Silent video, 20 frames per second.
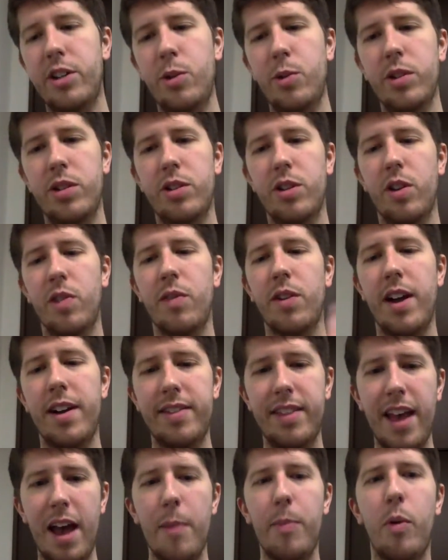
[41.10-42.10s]
to a server,
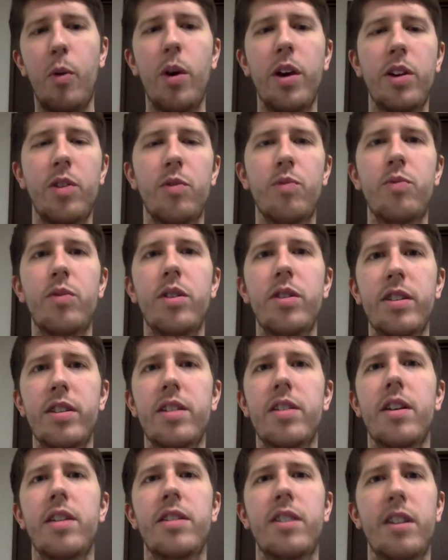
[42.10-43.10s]
at that point, you'll really
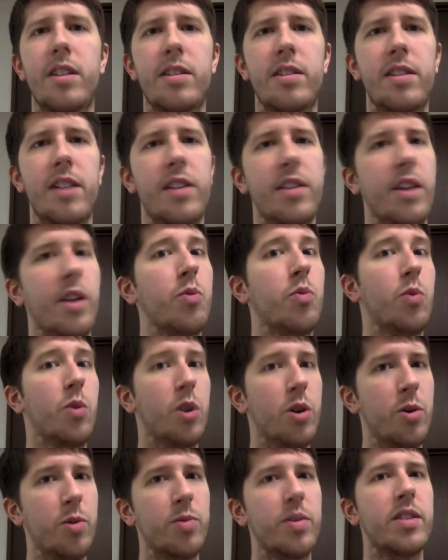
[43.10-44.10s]
start to understand like,
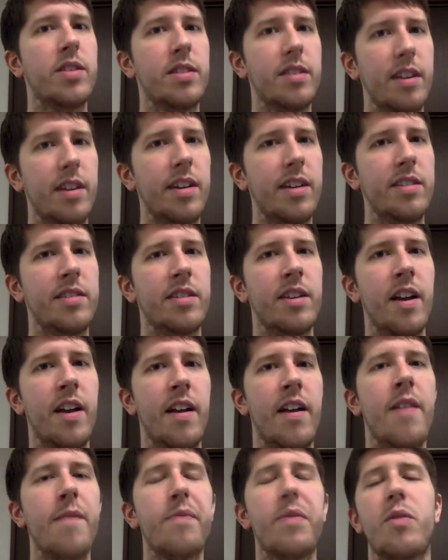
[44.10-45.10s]
whoa, this thing is
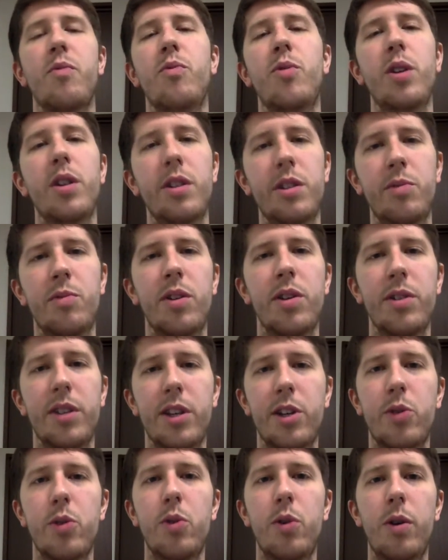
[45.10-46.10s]
really,
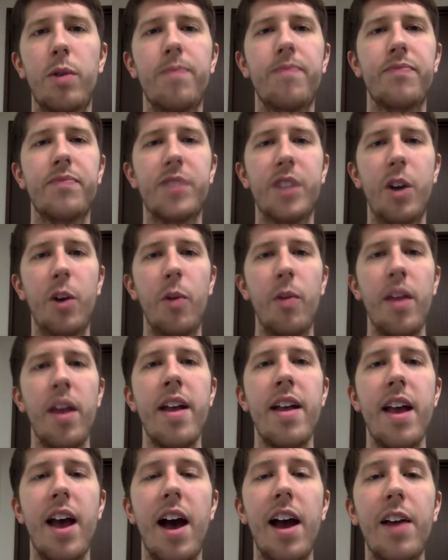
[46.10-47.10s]
really cool. So
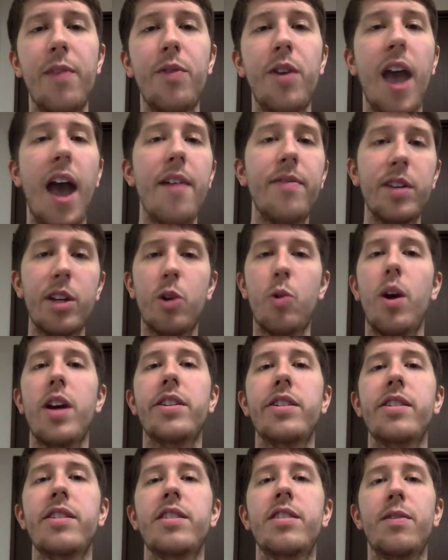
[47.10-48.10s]
if you have any
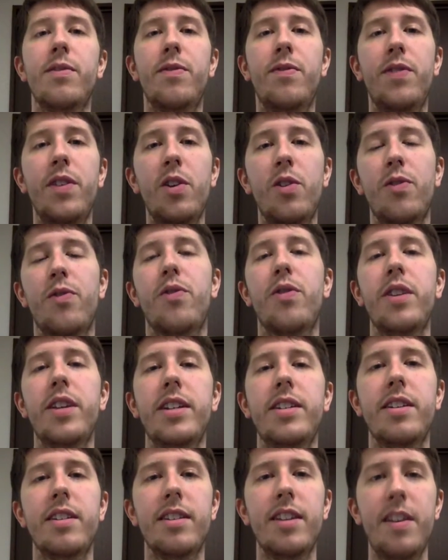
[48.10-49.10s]
questions, feel
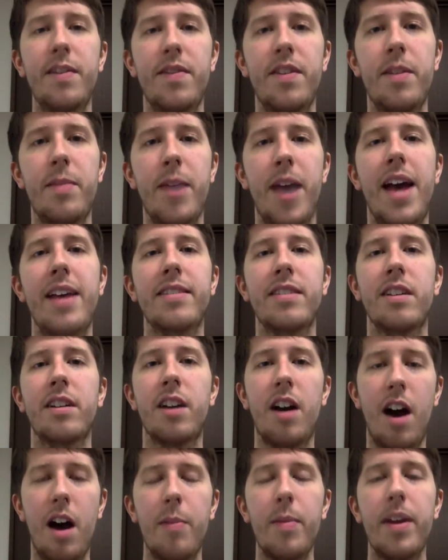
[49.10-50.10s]
free to leave them as a
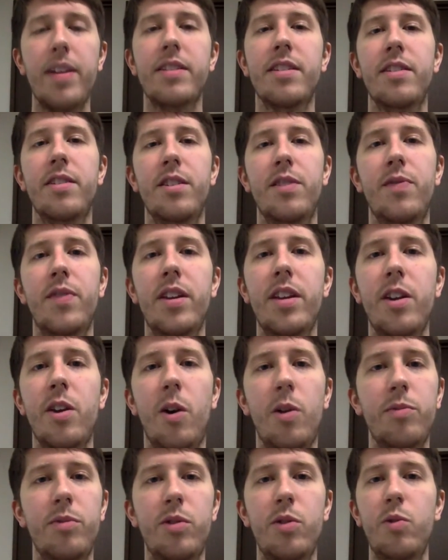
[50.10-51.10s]
comment to this
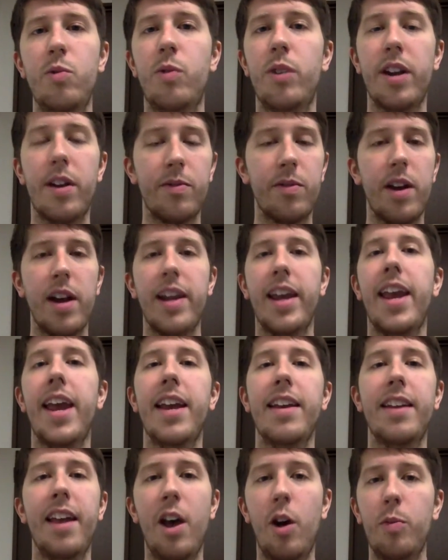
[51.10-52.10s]
video. I'll do whatever I
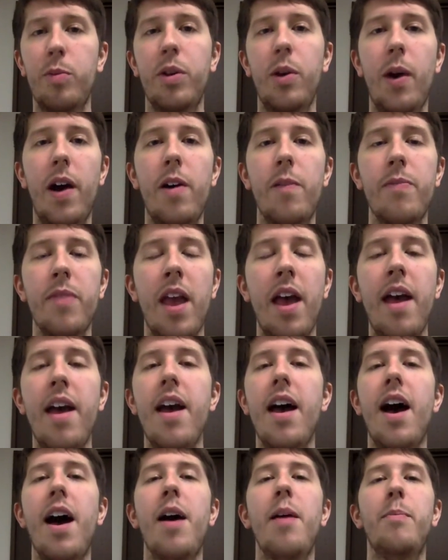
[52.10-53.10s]
can to help you out.
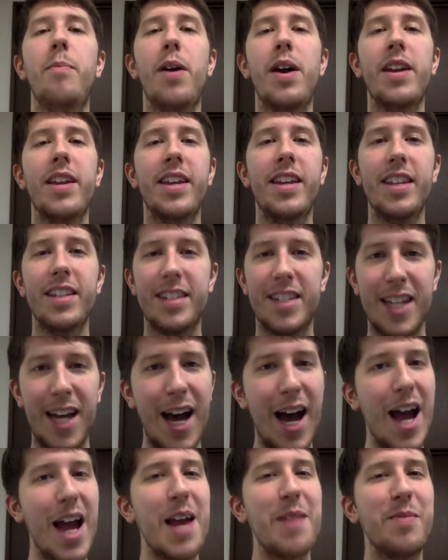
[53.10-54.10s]
But it is
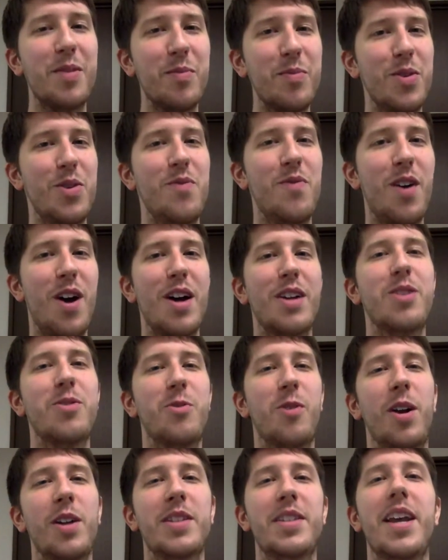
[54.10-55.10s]
time to move on
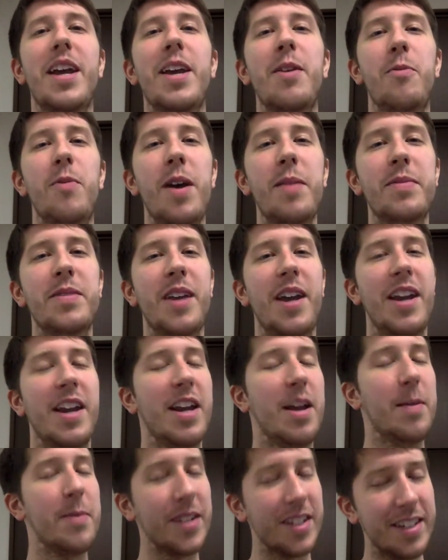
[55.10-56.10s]
to our second website.
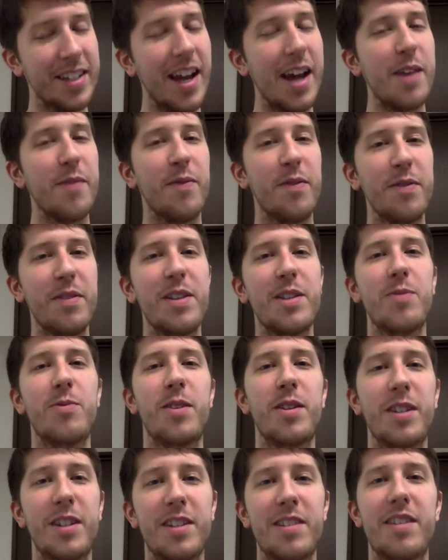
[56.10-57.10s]
And I'm excited for this
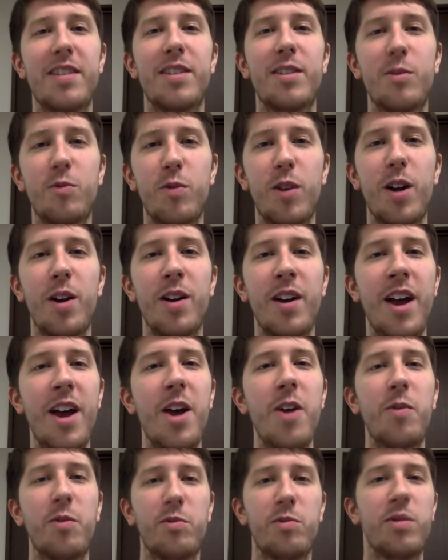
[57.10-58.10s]
one because this is where
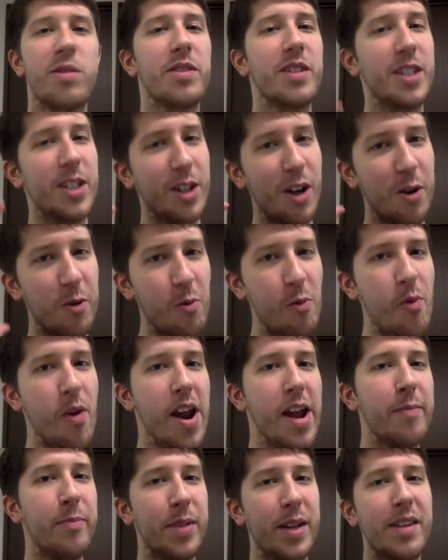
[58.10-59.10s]
we really start
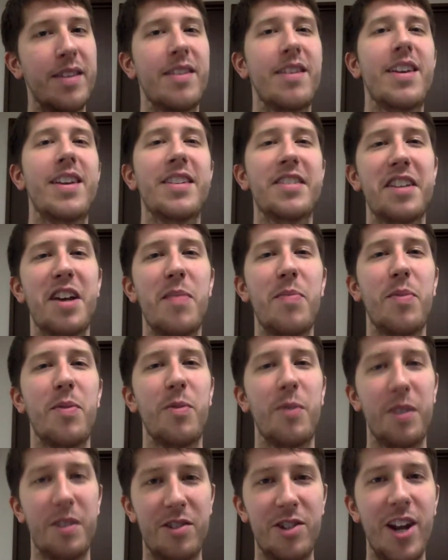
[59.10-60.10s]
ramping things up
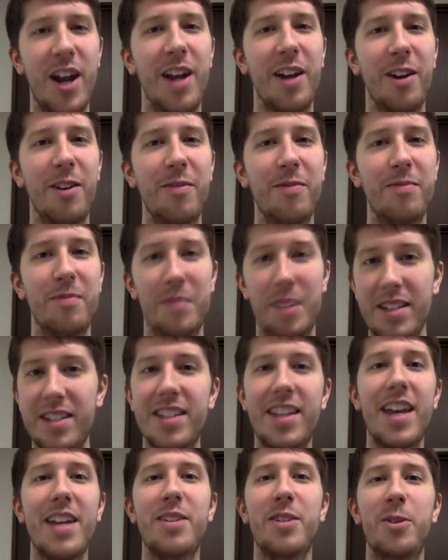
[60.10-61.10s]
with Django.
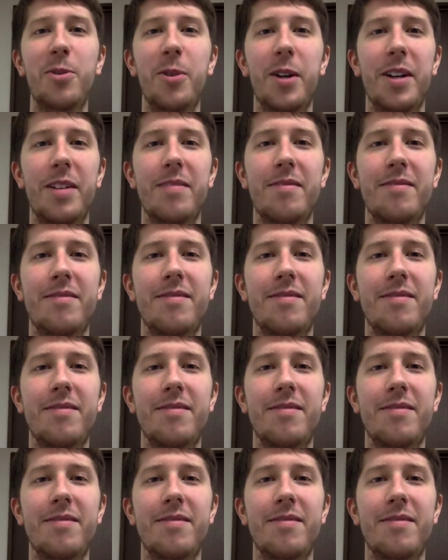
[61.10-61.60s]
Let's get to it.